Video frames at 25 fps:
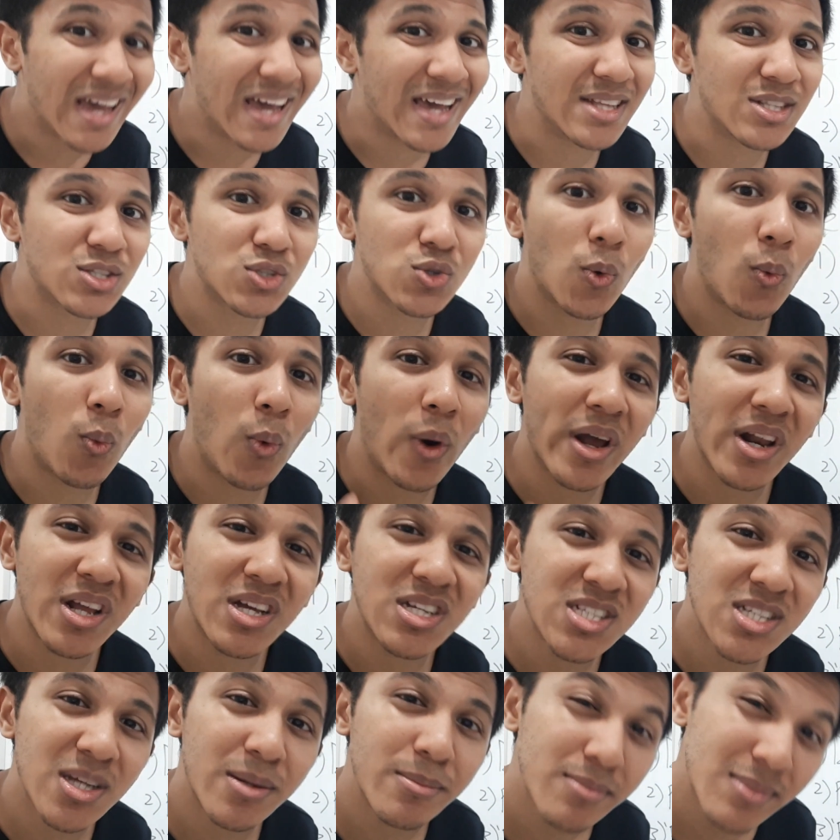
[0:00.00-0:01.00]
And so what are
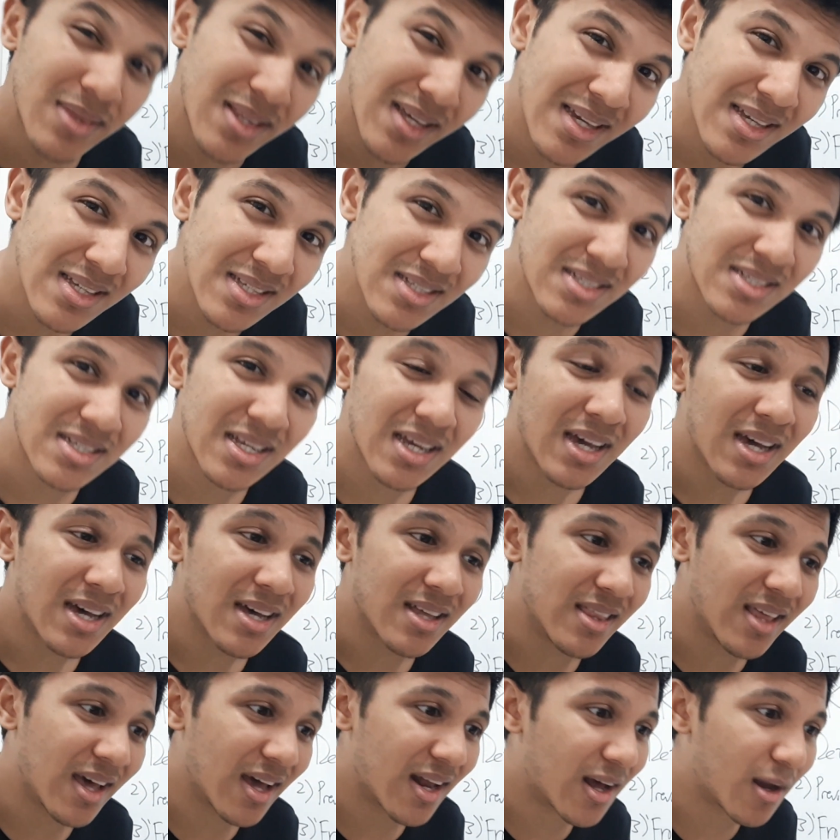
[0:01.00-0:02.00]
some things
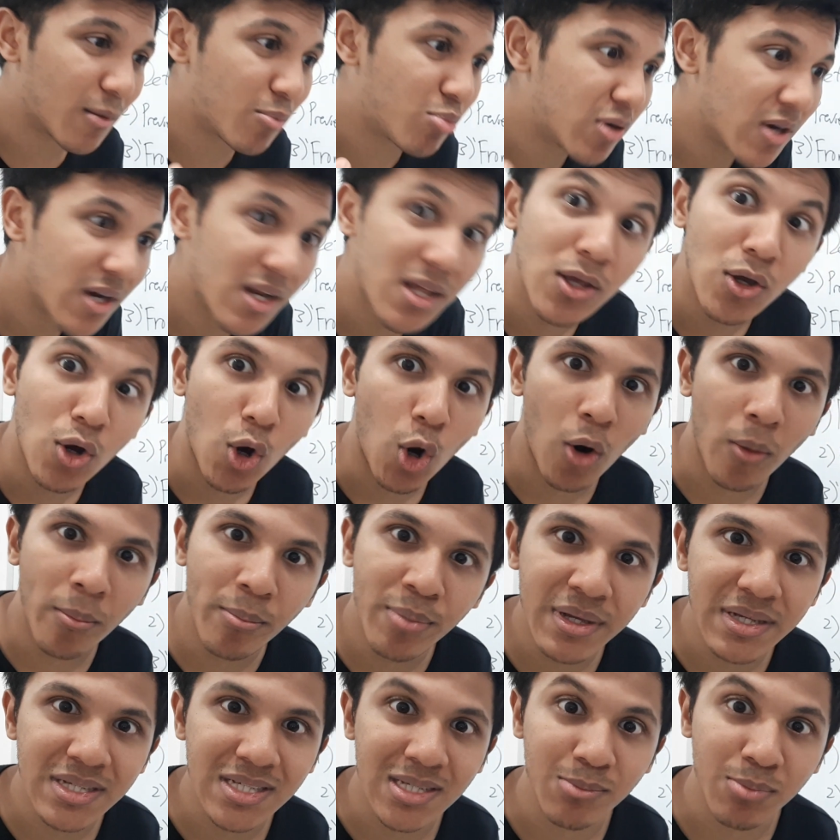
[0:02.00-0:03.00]
that are pretty
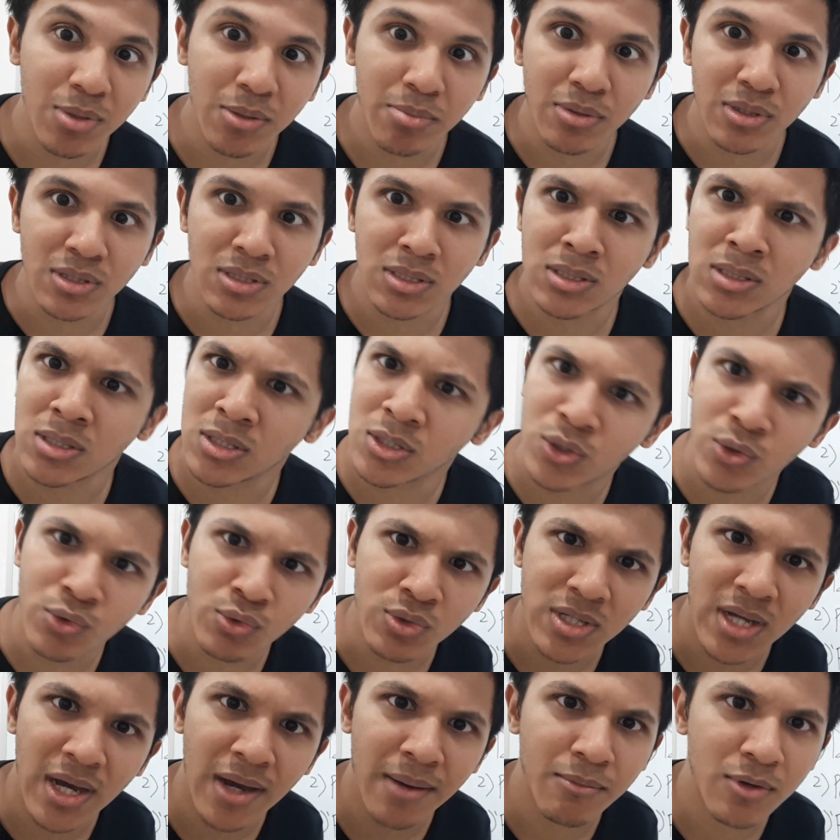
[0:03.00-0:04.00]
obvious and people still do
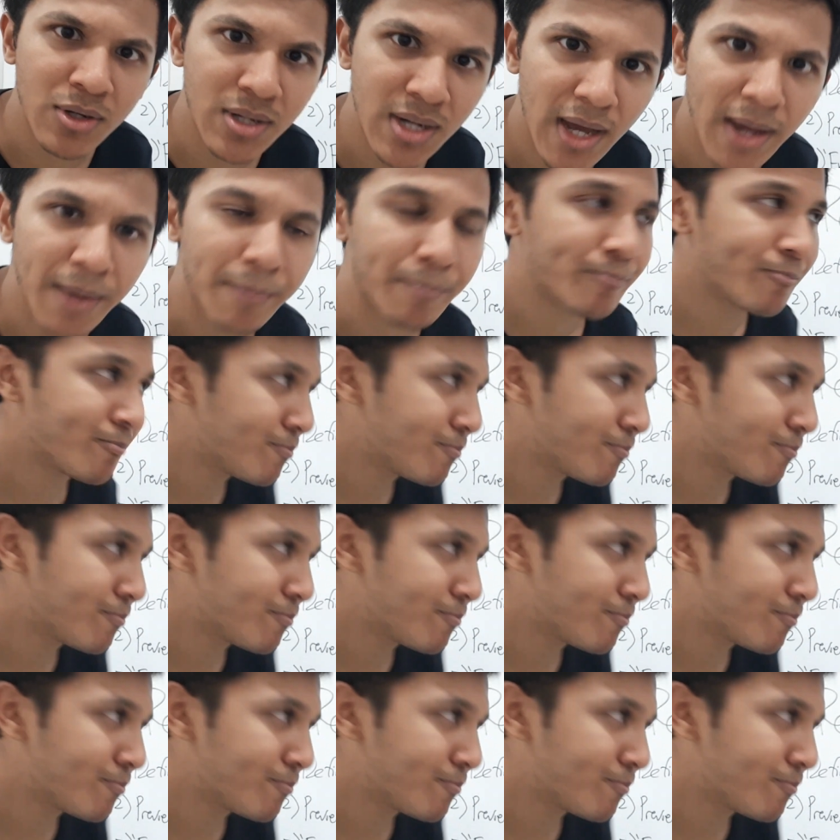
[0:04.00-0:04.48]
time to time?